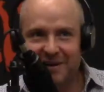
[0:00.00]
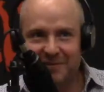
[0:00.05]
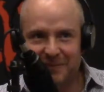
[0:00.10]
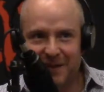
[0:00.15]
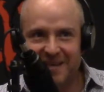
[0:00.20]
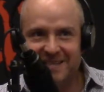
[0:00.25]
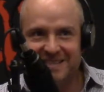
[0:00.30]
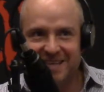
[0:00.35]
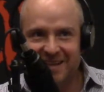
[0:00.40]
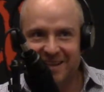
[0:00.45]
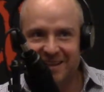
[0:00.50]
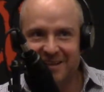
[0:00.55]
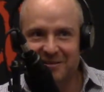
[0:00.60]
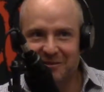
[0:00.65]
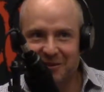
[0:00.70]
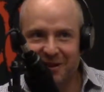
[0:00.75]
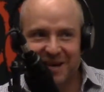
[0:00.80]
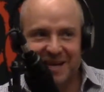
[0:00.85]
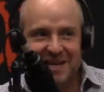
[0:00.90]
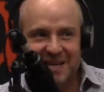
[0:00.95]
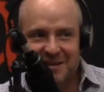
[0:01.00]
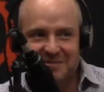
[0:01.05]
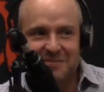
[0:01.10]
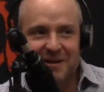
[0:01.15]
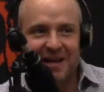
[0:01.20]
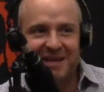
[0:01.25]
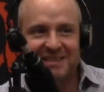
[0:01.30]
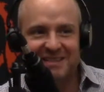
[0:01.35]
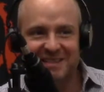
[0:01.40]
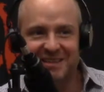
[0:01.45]
basically raining
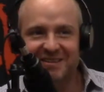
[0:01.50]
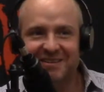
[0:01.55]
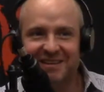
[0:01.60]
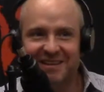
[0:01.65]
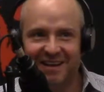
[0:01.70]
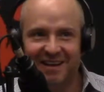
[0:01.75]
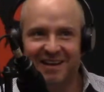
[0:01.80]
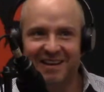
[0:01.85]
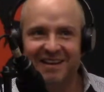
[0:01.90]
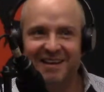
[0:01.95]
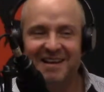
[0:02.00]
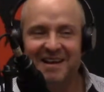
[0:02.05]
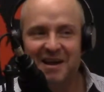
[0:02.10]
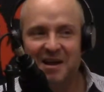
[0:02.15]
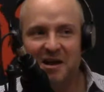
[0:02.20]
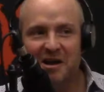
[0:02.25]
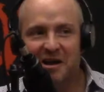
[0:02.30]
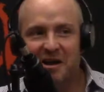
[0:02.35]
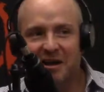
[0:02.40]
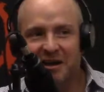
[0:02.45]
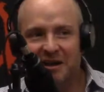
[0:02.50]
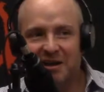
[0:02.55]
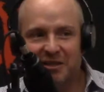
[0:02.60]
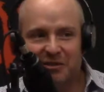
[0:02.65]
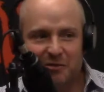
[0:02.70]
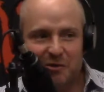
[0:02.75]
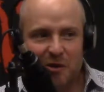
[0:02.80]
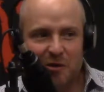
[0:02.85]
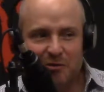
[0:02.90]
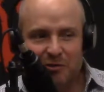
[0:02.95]
bacteria
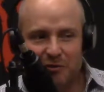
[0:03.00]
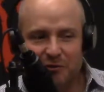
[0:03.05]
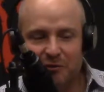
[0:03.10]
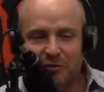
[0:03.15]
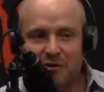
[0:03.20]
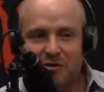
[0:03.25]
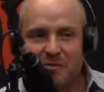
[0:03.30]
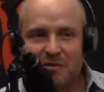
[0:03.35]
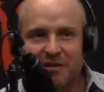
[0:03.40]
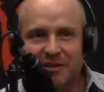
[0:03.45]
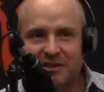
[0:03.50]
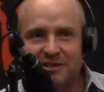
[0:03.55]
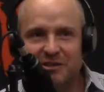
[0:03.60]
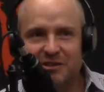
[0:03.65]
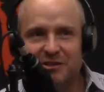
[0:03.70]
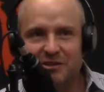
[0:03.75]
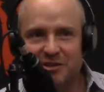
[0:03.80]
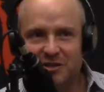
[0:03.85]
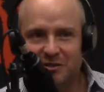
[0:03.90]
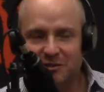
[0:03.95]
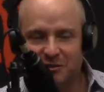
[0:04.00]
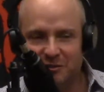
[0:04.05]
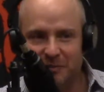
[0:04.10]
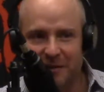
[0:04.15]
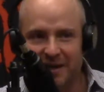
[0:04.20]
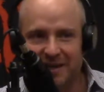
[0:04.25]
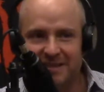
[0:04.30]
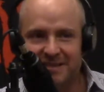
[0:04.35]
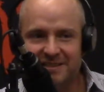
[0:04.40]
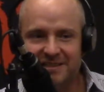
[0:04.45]
throughout the room in this surgical
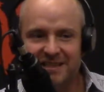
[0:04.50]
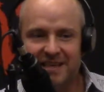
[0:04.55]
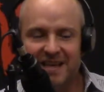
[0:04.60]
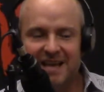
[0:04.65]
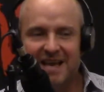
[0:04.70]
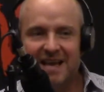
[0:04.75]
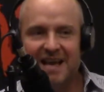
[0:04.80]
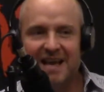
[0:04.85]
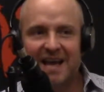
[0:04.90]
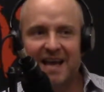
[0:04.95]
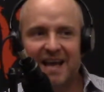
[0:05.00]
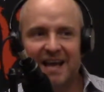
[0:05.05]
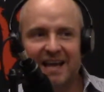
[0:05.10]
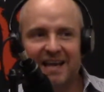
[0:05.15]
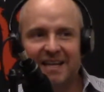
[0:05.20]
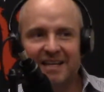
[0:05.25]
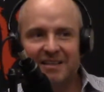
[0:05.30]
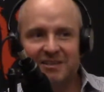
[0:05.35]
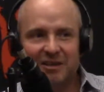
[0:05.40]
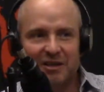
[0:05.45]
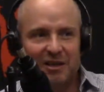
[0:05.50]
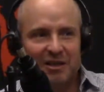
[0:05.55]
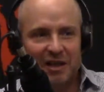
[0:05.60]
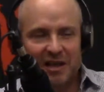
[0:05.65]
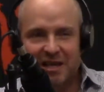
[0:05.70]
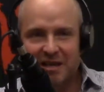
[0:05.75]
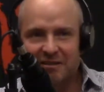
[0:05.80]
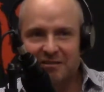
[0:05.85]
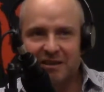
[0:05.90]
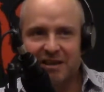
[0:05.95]
space. And so, like,
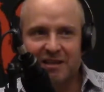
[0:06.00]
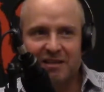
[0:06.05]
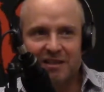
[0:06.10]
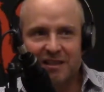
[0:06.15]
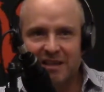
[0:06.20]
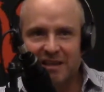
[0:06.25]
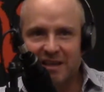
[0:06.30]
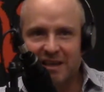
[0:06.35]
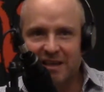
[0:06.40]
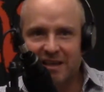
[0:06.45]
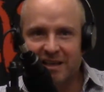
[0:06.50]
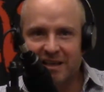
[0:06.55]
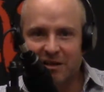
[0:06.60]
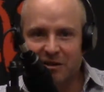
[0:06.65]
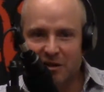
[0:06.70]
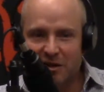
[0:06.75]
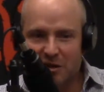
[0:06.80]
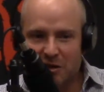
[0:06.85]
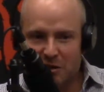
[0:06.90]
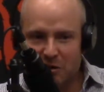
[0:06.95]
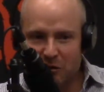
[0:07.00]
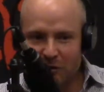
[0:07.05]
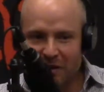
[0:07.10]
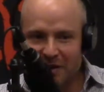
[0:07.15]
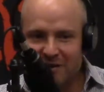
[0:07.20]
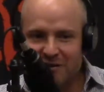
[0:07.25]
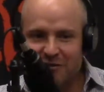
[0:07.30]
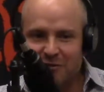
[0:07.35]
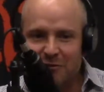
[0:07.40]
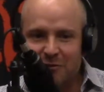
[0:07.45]
it's like you're like
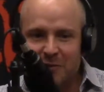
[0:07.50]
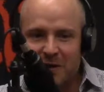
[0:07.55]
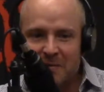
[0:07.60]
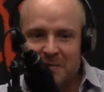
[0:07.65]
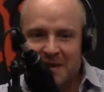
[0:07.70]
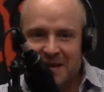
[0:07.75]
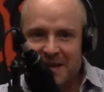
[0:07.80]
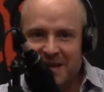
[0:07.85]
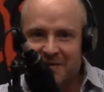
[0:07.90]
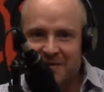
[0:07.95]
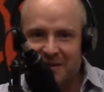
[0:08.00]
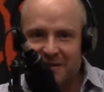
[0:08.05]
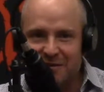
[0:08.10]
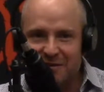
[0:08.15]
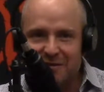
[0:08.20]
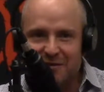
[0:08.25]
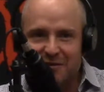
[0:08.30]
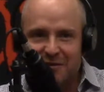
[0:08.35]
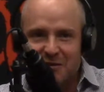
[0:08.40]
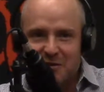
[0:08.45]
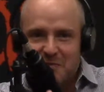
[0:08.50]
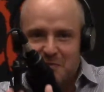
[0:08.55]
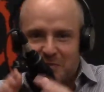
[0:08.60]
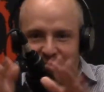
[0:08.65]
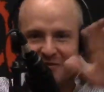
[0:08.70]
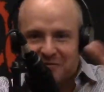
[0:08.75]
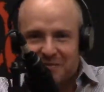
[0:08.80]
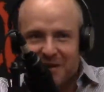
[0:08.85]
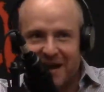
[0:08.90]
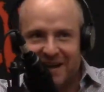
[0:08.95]
swimming in this soup of
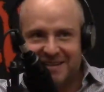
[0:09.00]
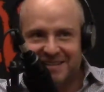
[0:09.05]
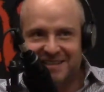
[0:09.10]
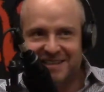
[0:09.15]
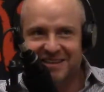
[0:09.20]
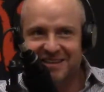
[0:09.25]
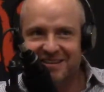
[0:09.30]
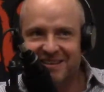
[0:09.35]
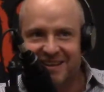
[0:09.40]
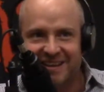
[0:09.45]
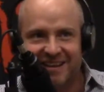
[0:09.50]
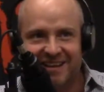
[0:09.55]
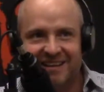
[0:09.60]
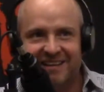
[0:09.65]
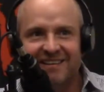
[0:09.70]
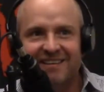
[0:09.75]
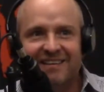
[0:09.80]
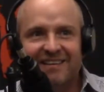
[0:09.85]
bacteria,